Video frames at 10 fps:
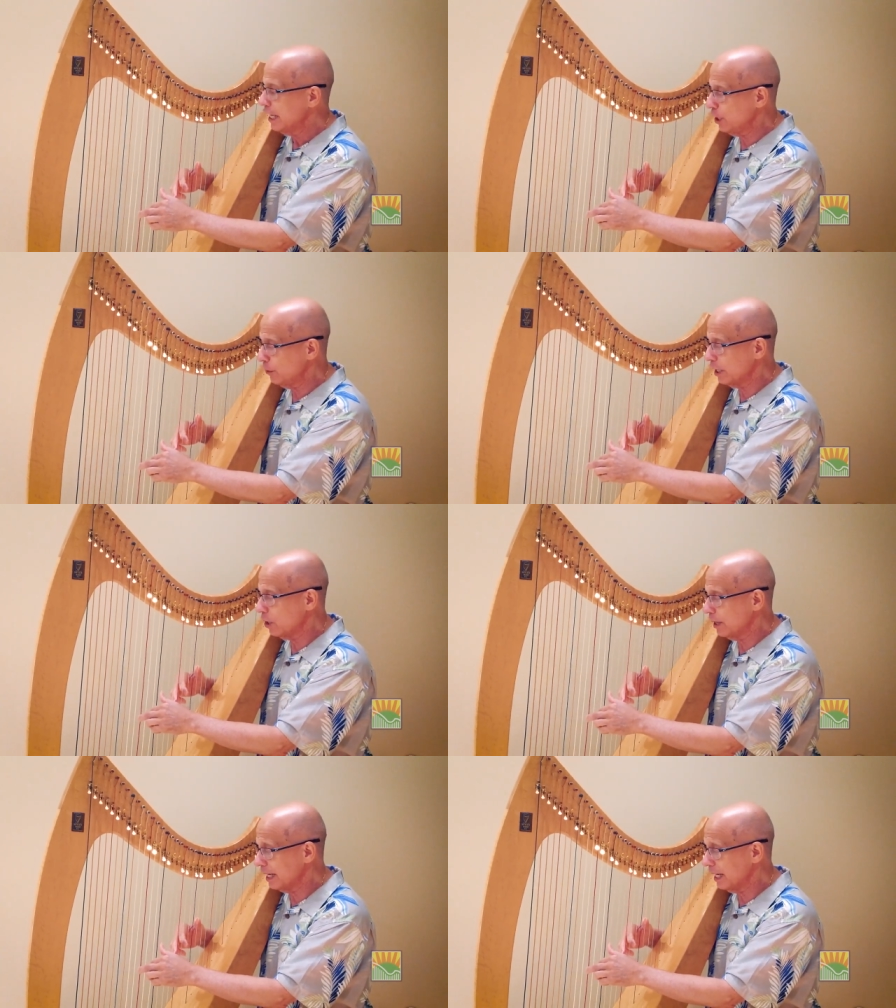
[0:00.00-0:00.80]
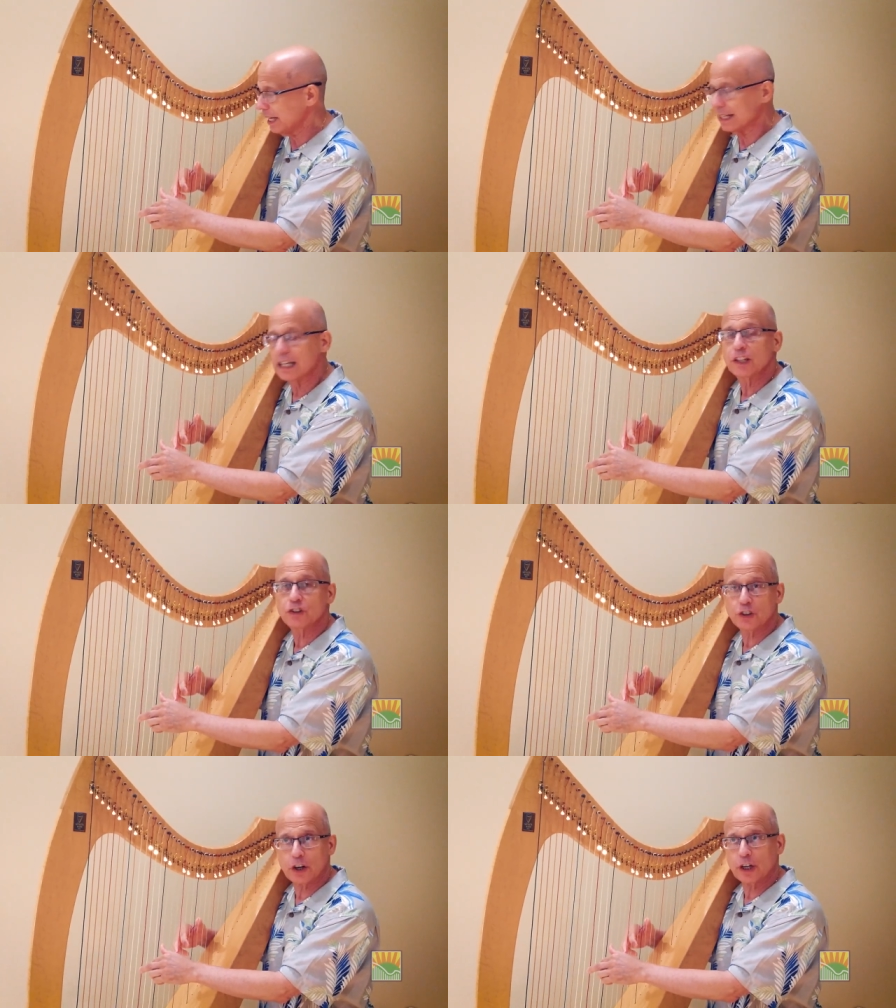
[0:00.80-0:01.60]
Here we go again,
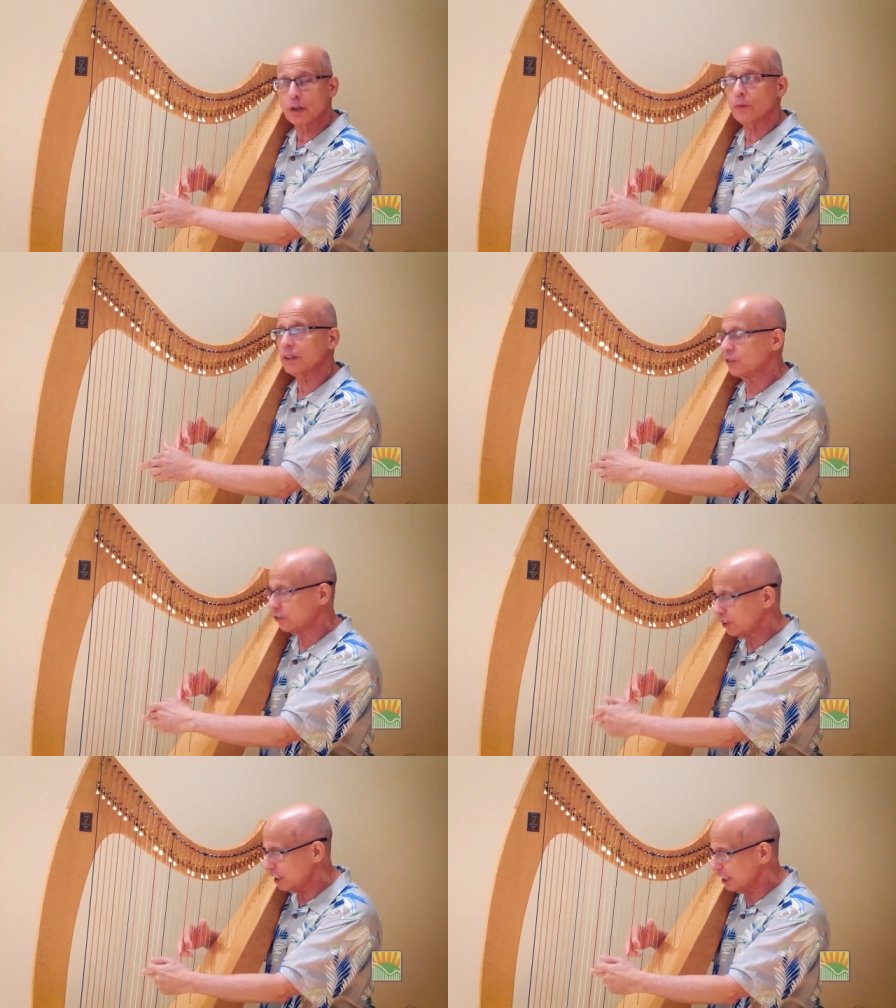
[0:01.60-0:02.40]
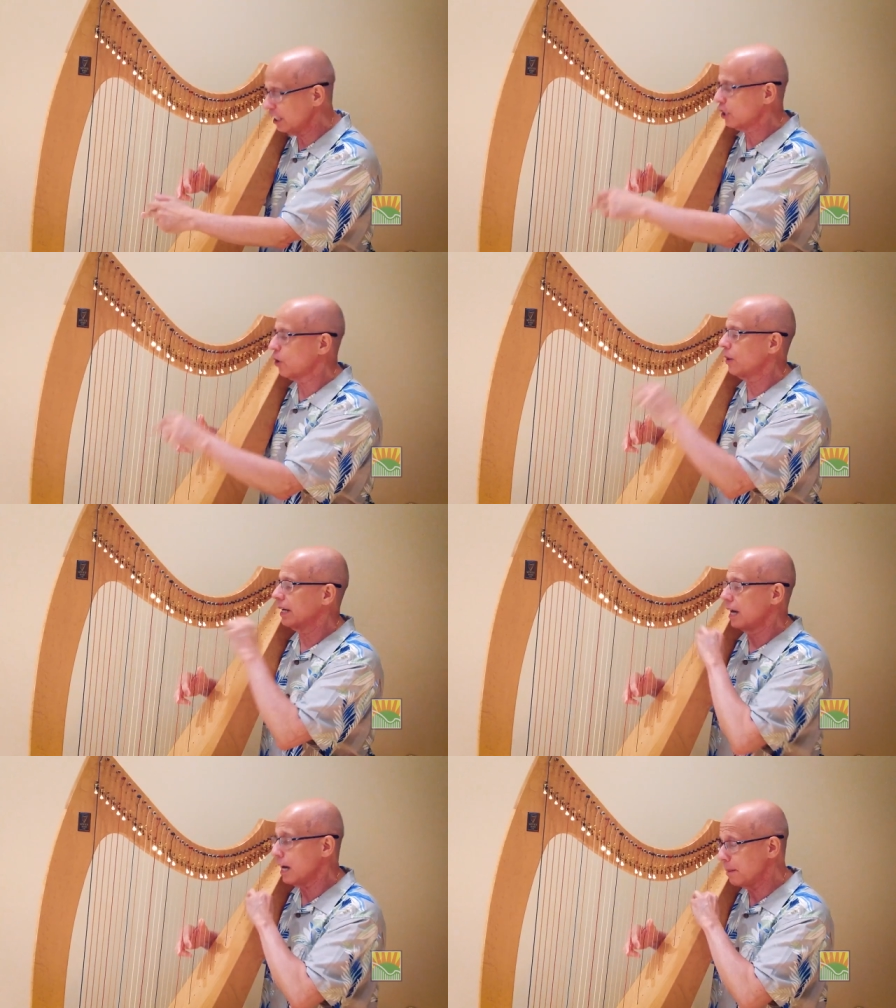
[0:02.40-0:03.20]
starting with C,
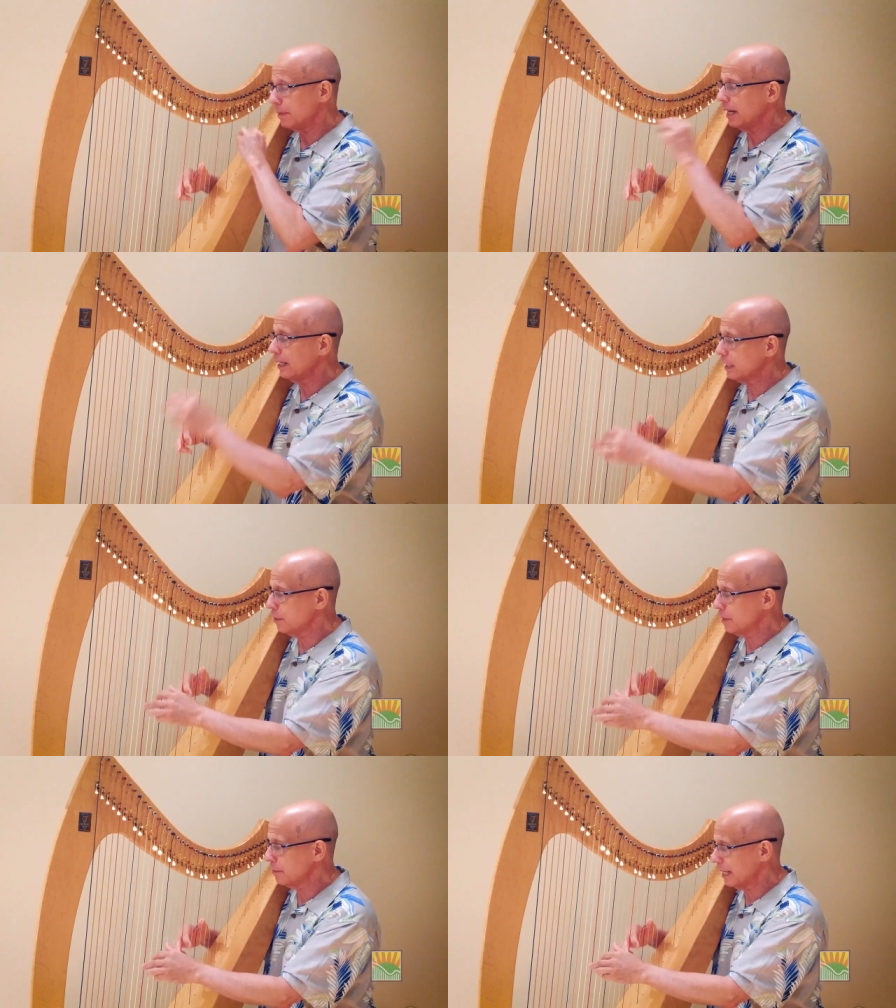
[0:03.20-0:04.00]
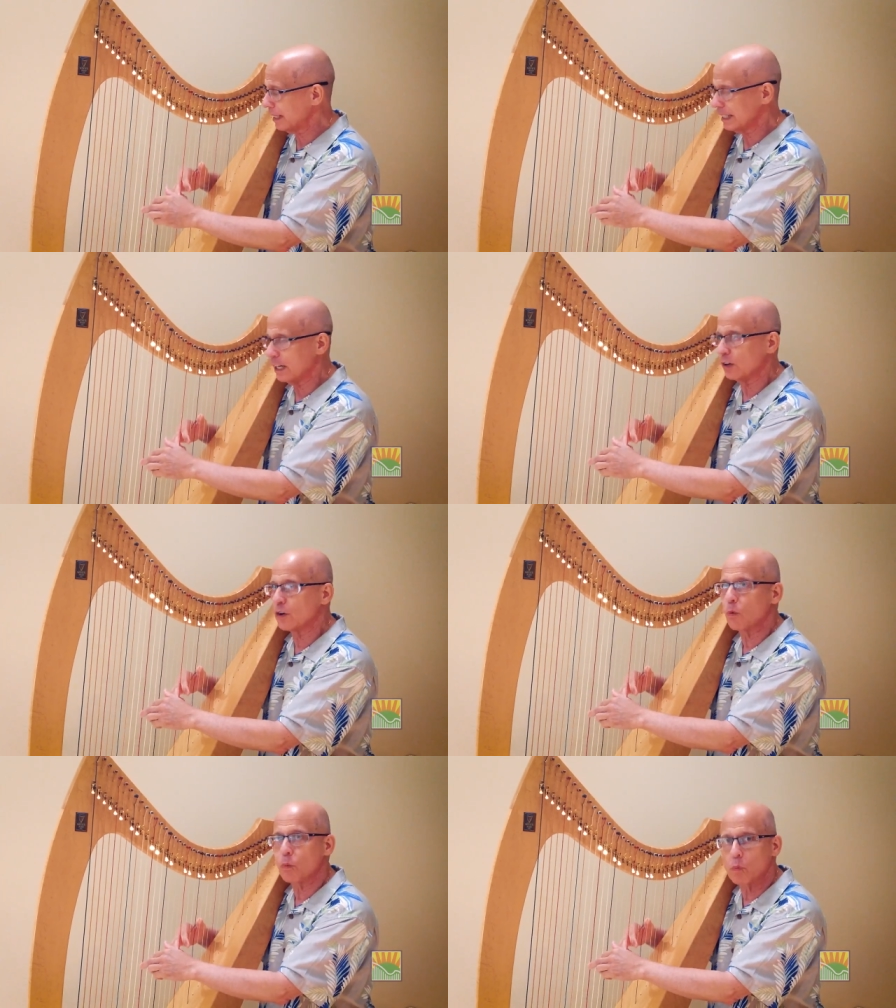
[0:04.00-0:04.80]
going up and coming back down.
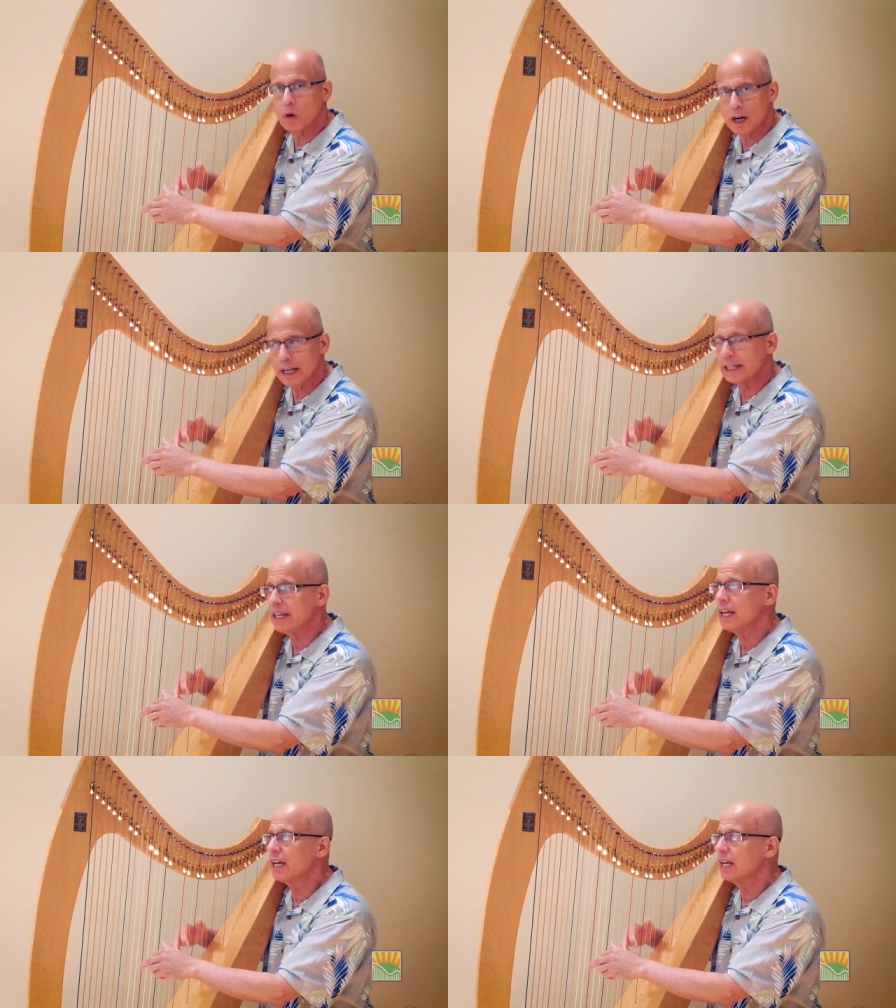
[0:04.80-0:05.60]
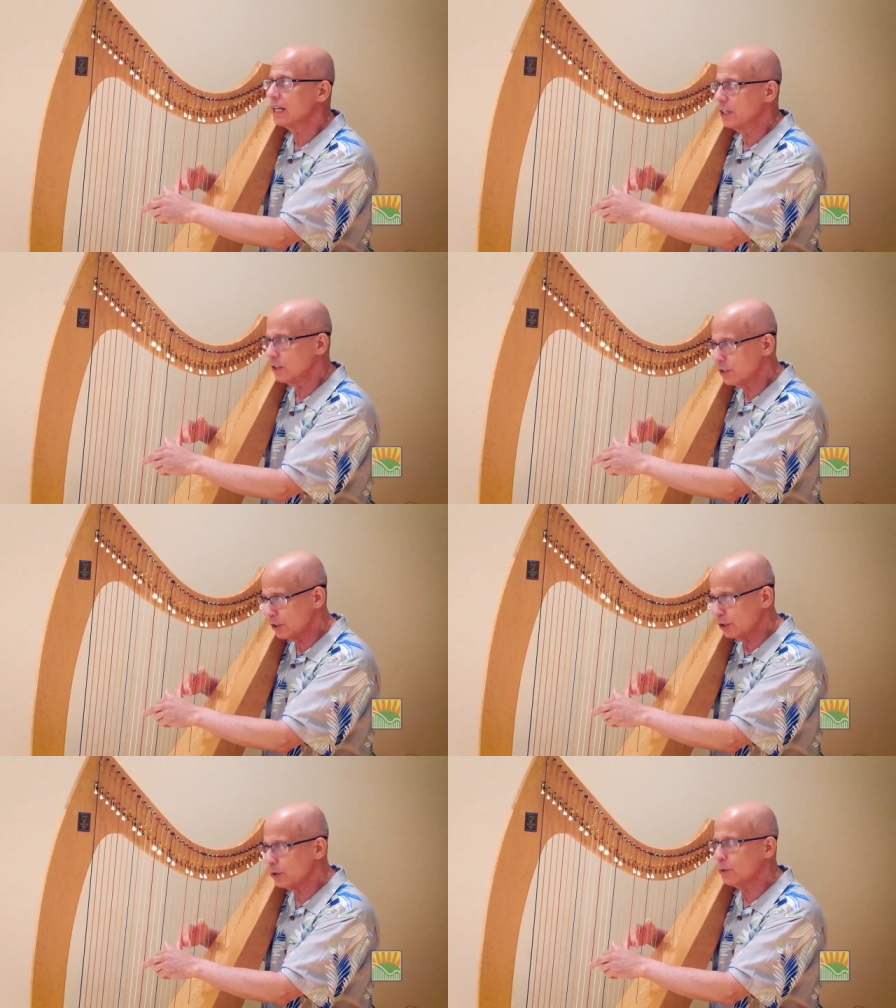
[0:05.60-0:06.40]
One,
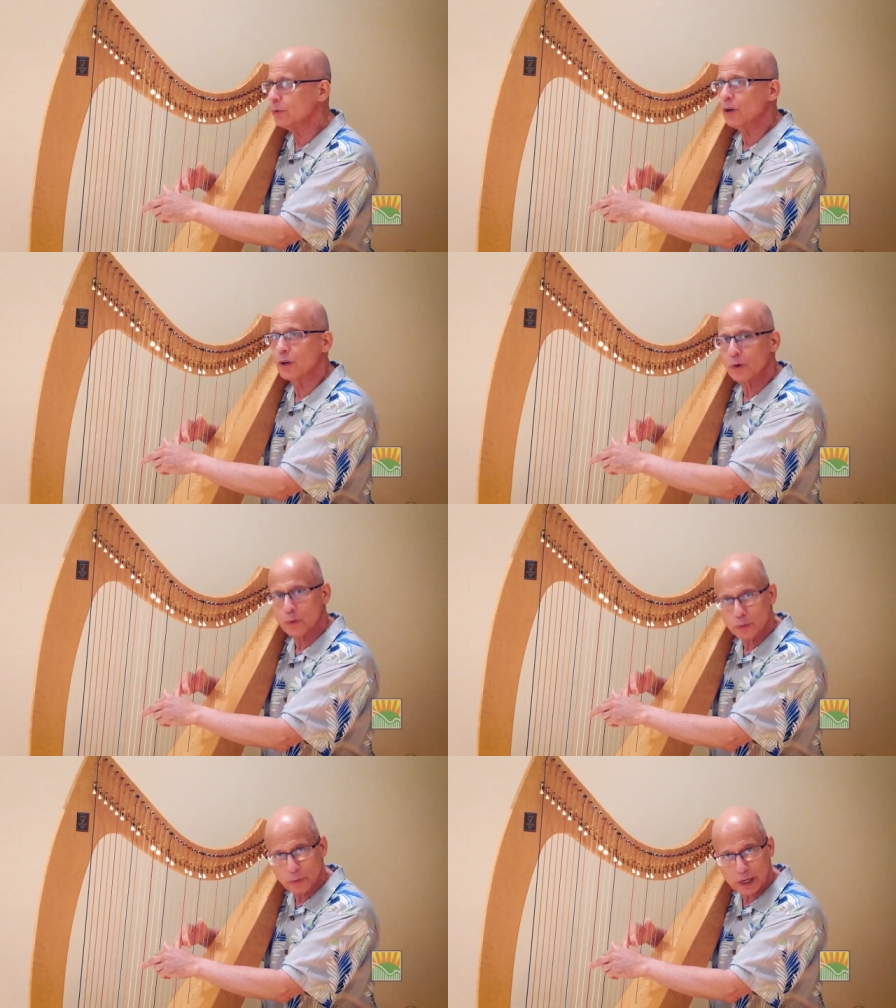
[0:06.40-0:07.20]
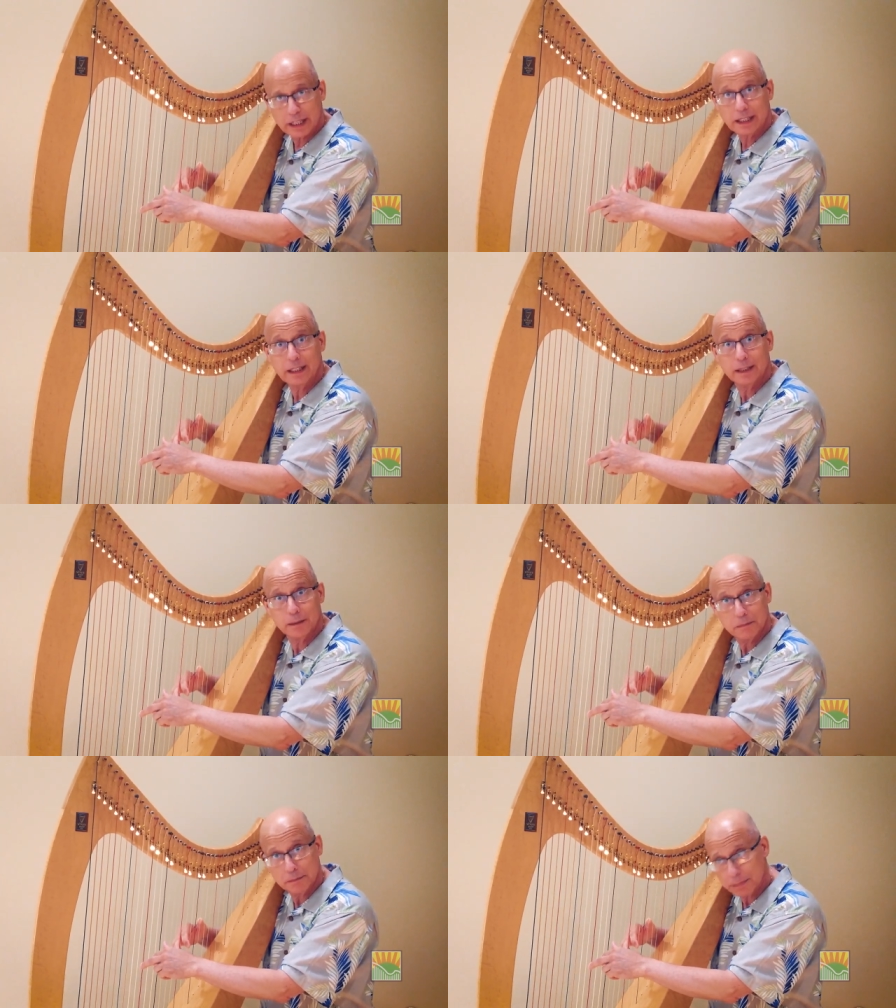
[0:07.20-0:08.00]
two, Ready,
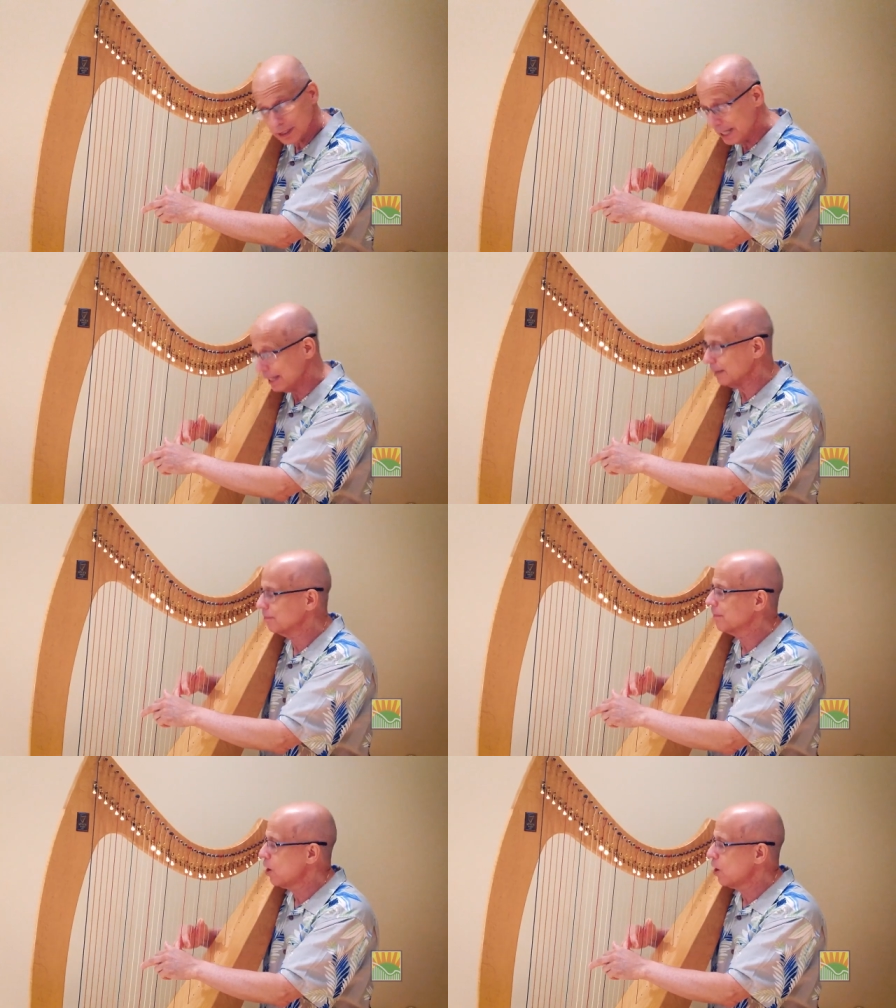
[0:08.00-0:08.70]
play.